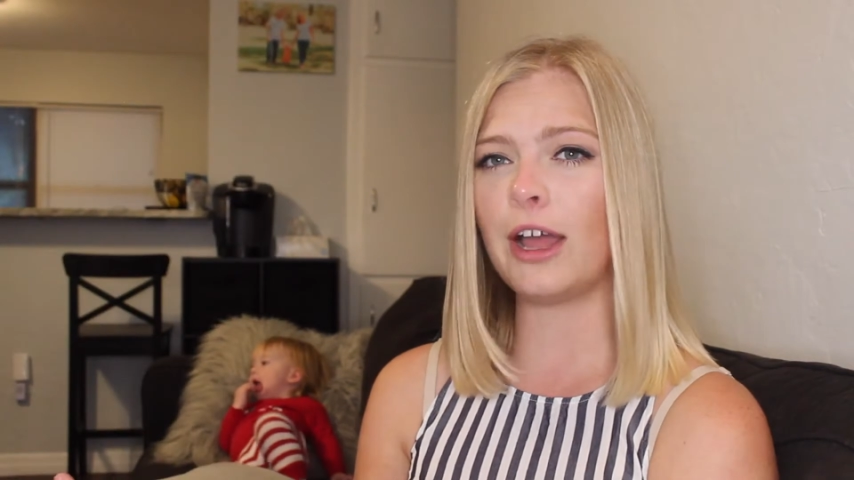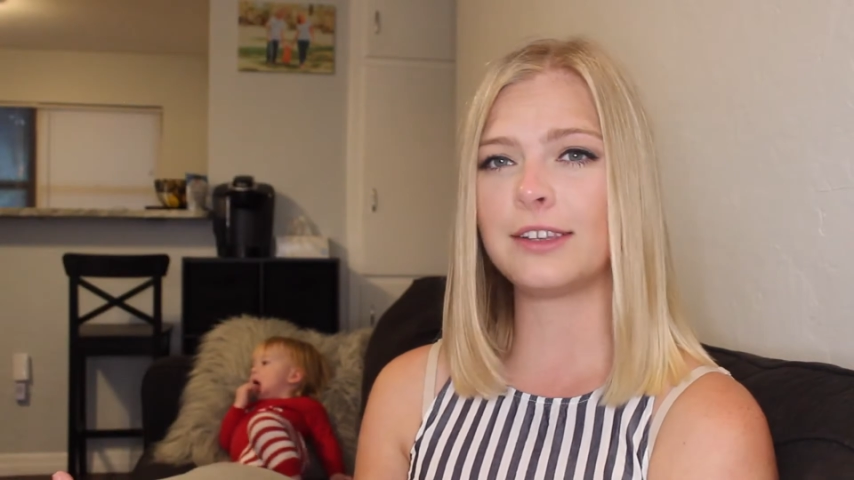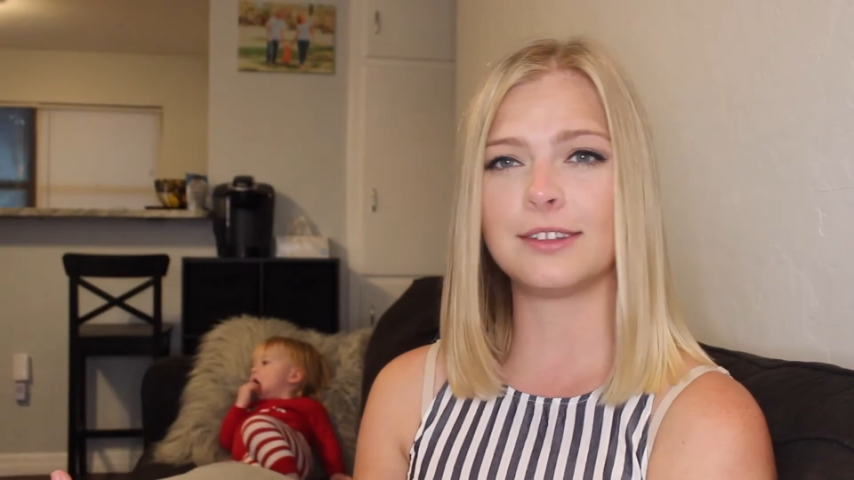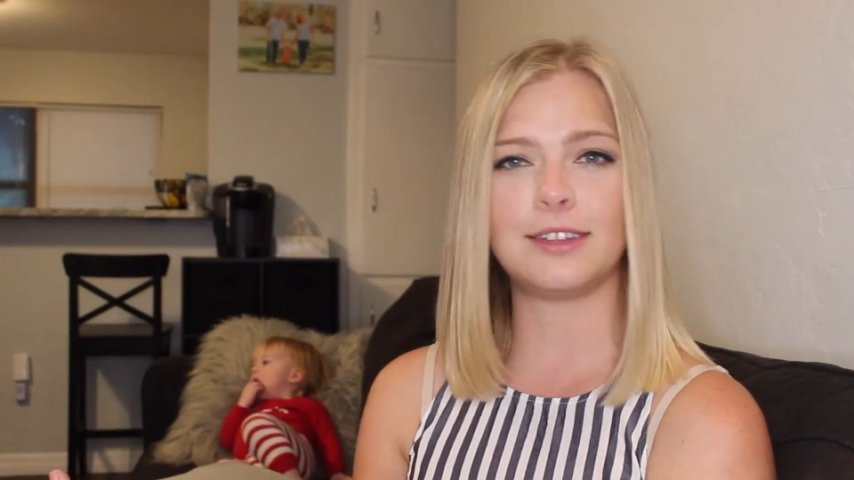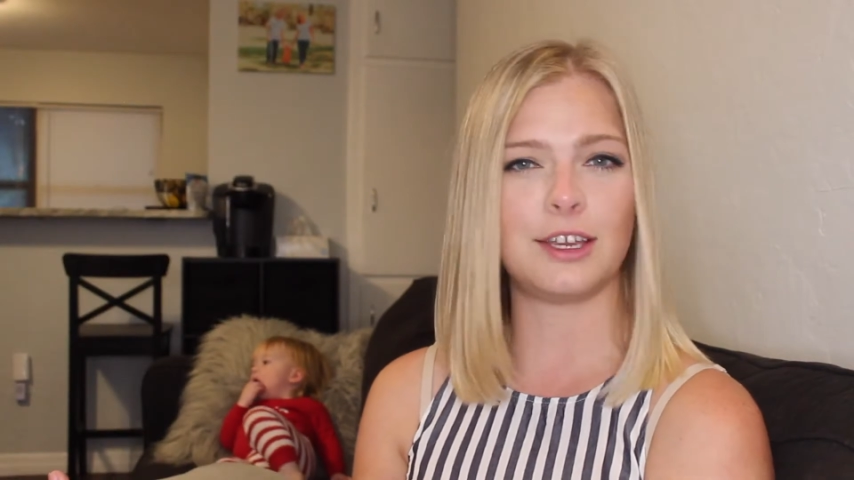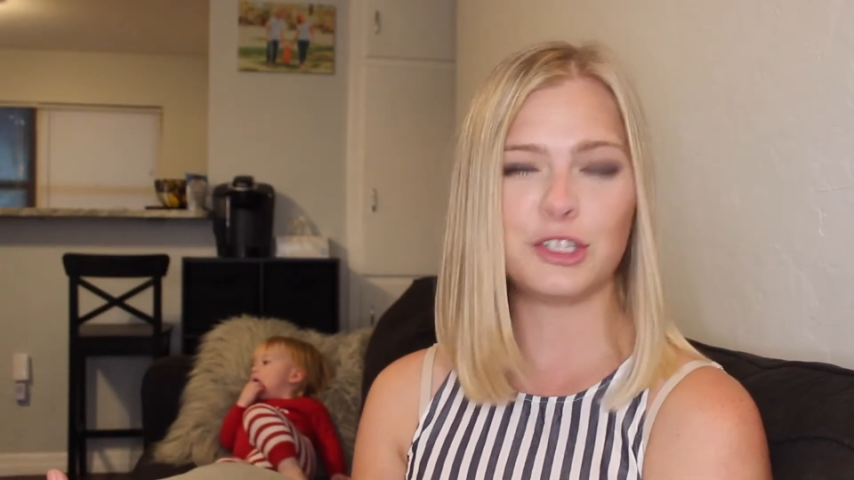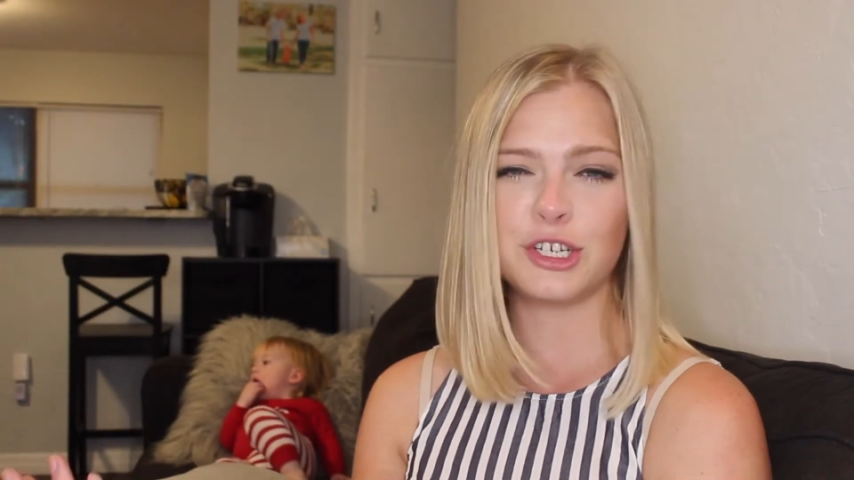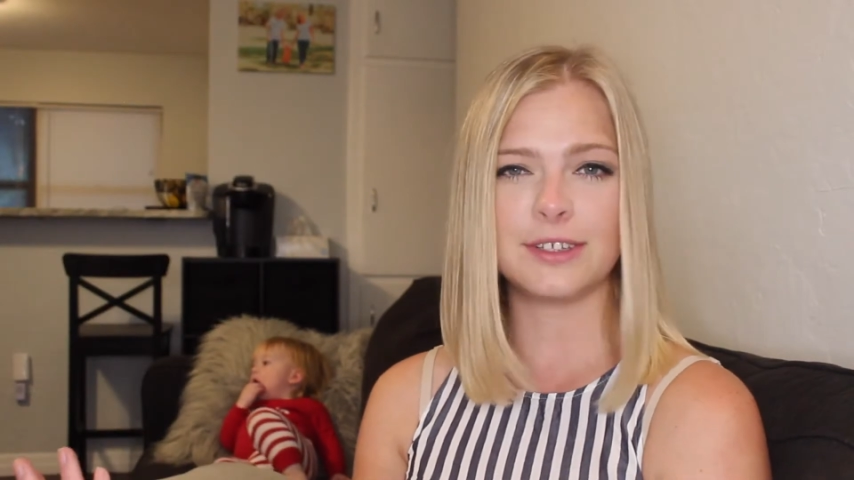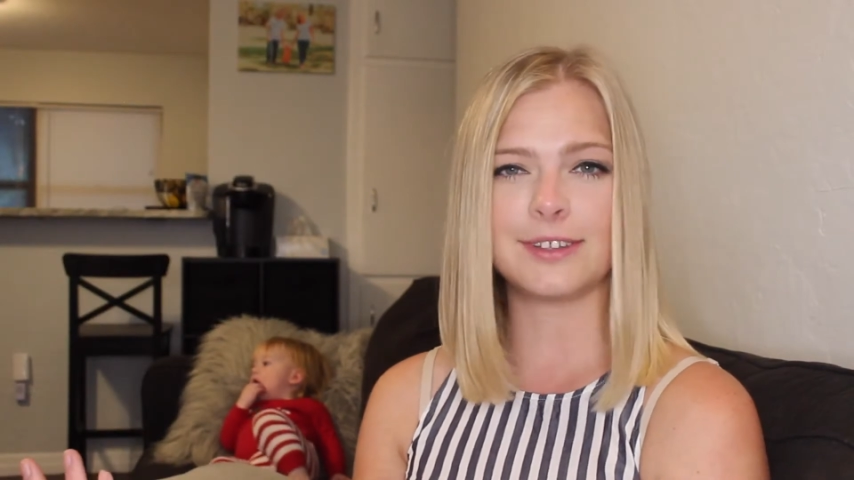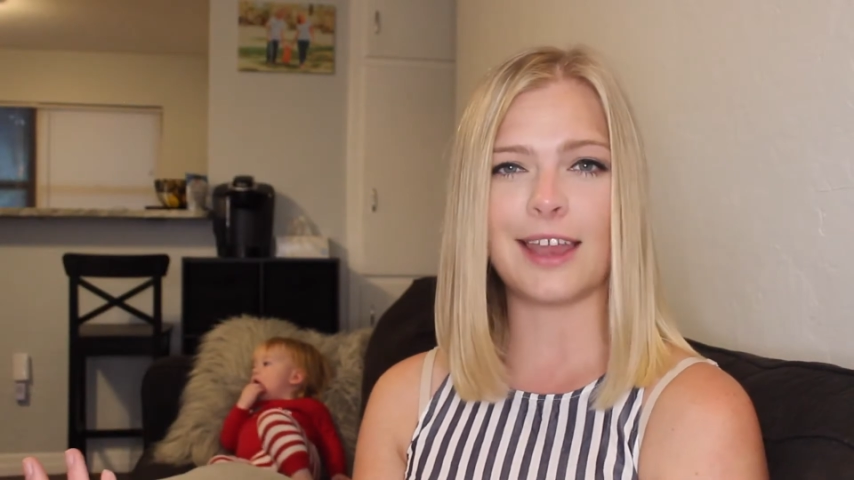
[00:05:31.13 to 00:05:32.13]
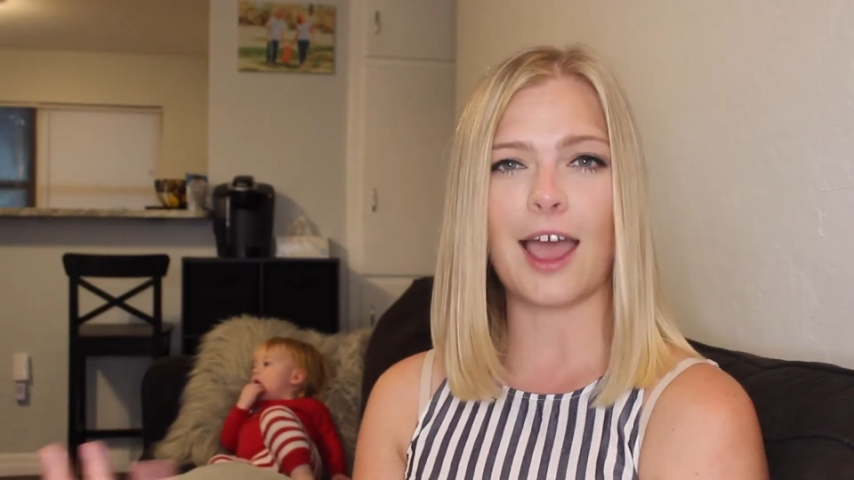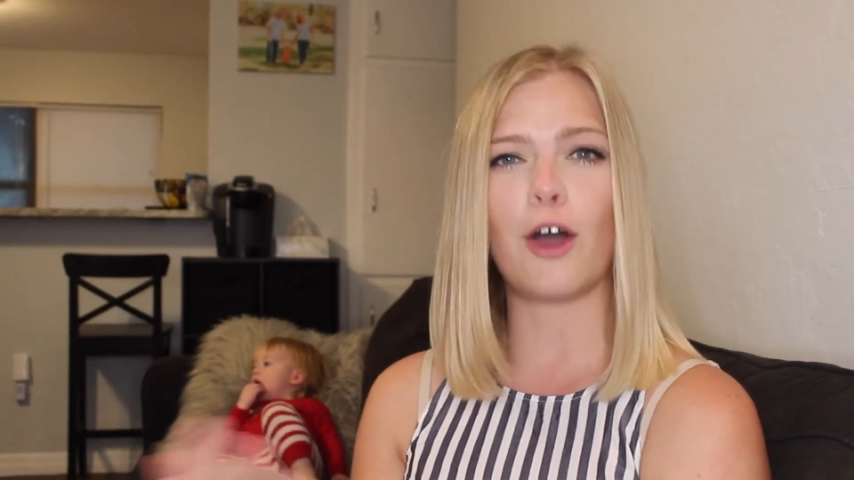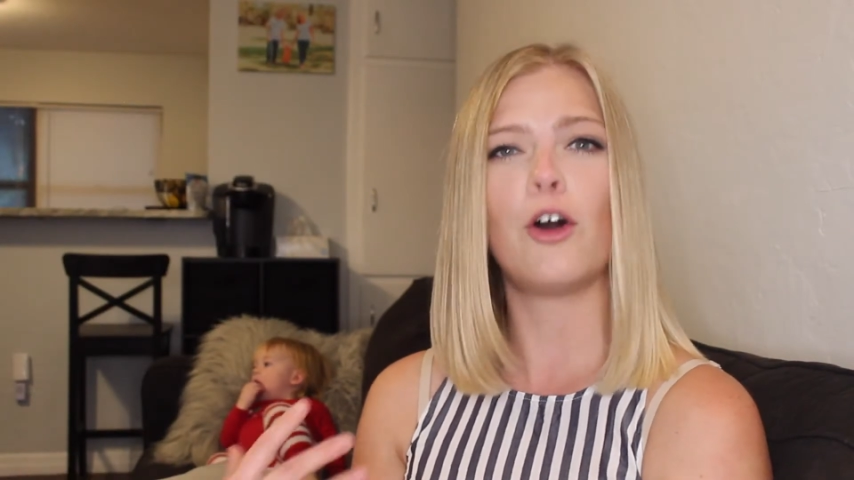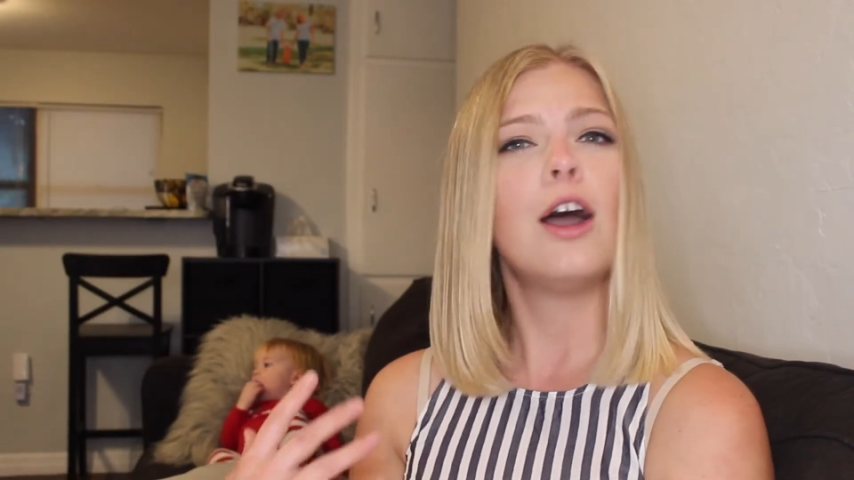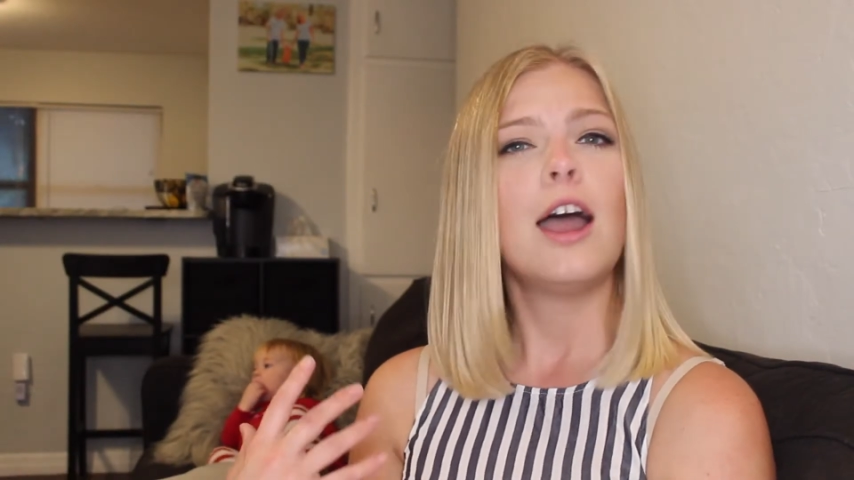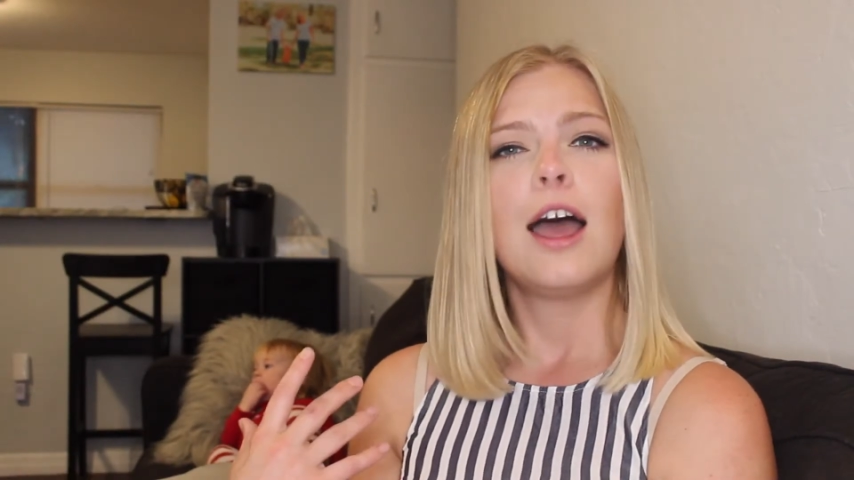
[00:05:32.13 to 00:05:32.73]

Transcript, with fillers: at the stage she is now.